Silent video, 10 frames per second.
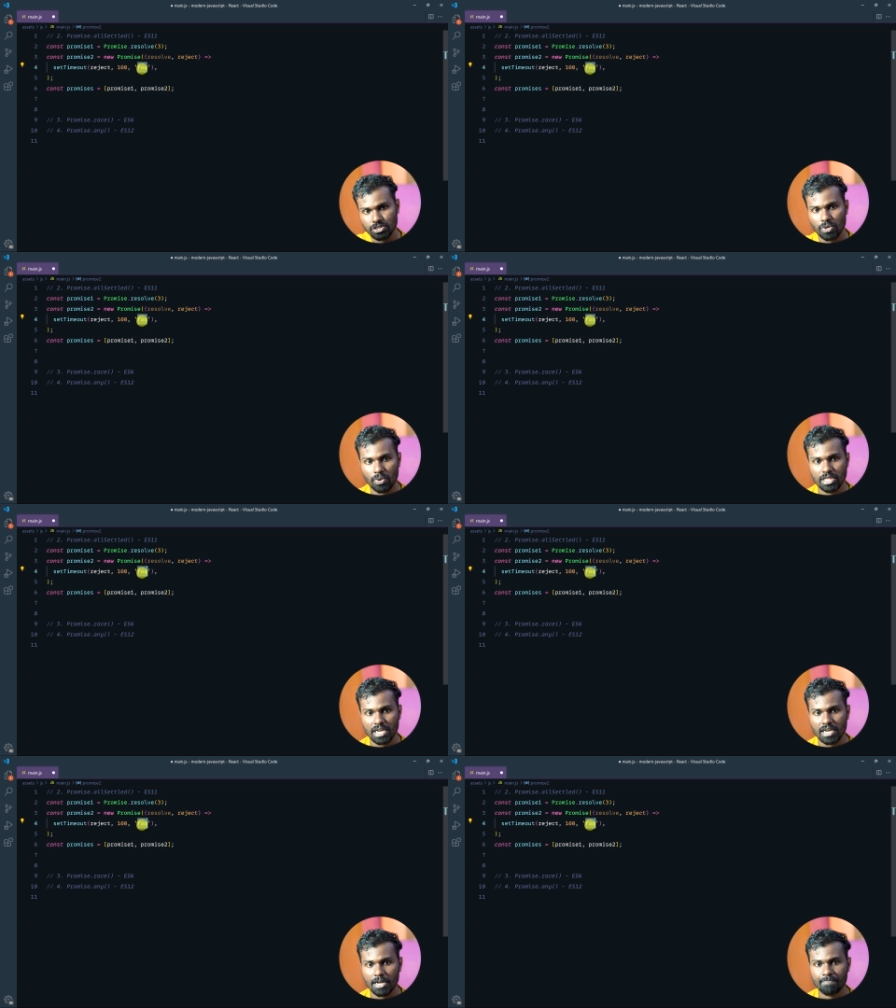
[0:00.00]
So
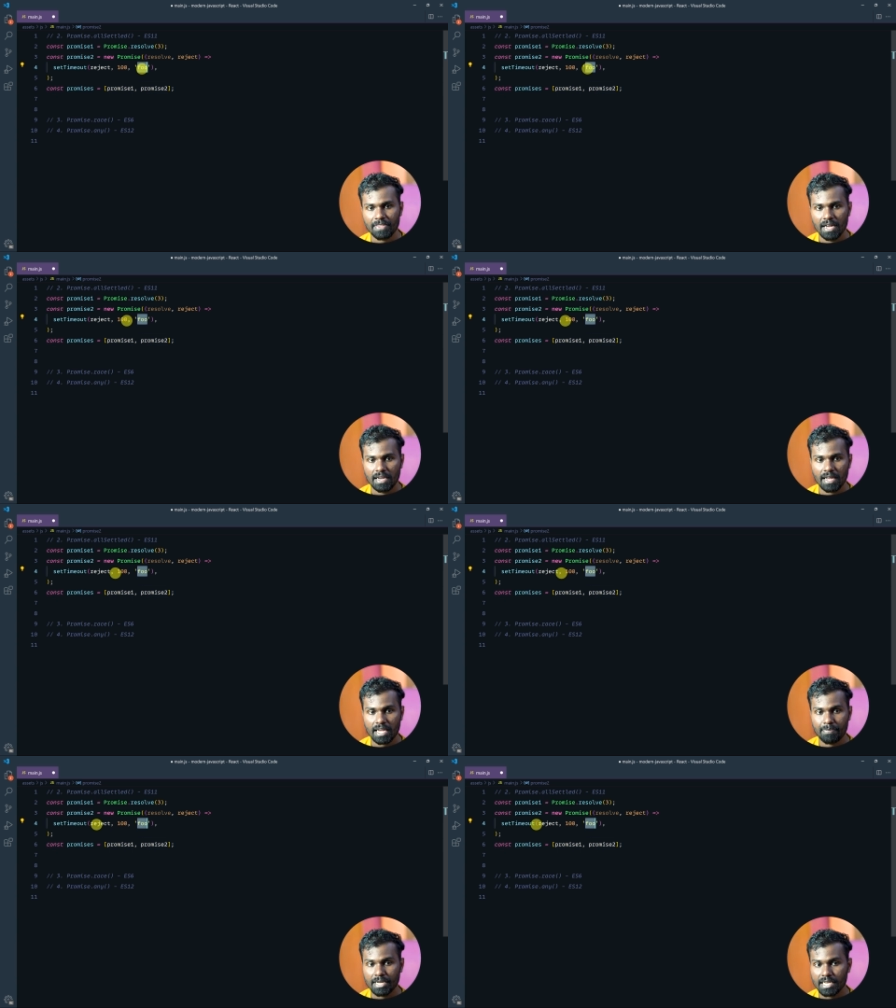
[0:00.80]

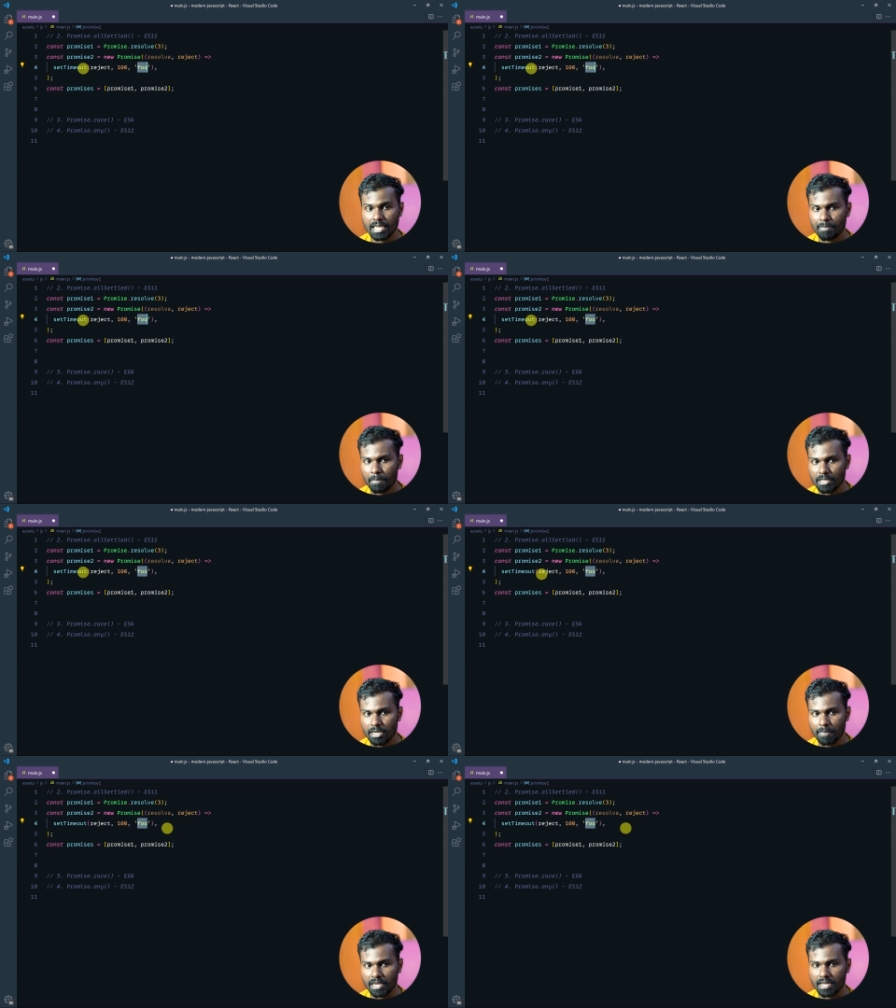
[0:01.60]
like if
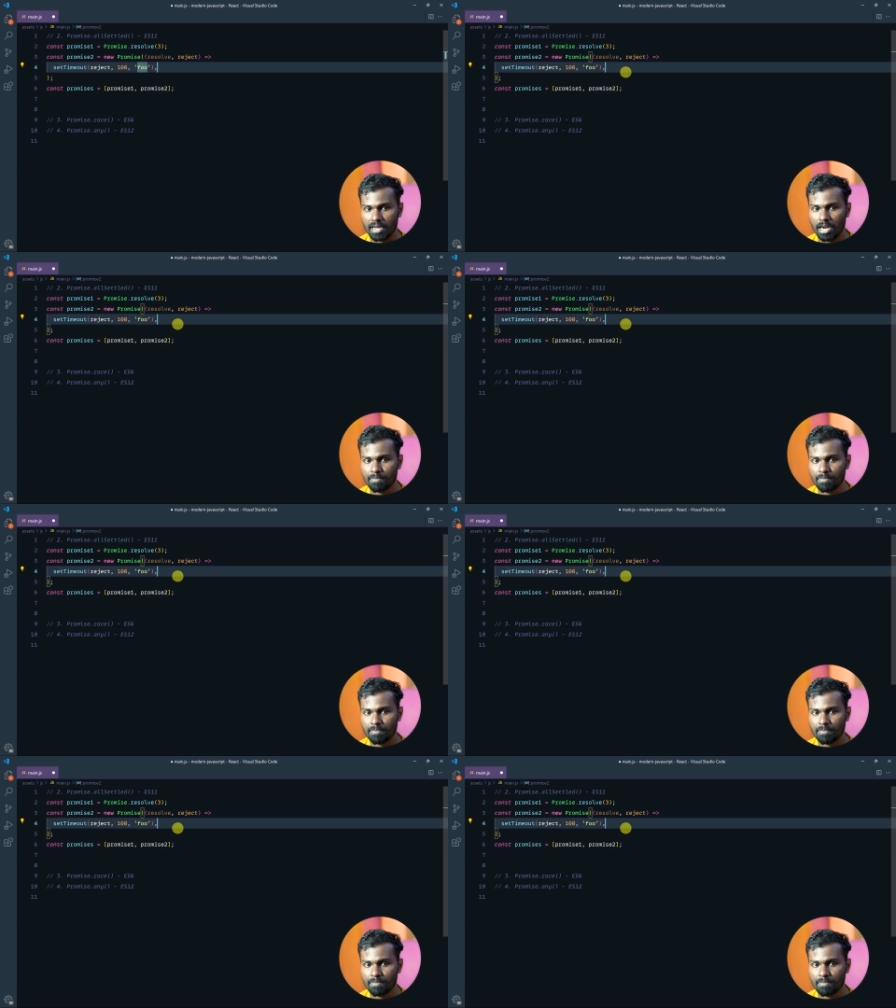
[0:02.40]
you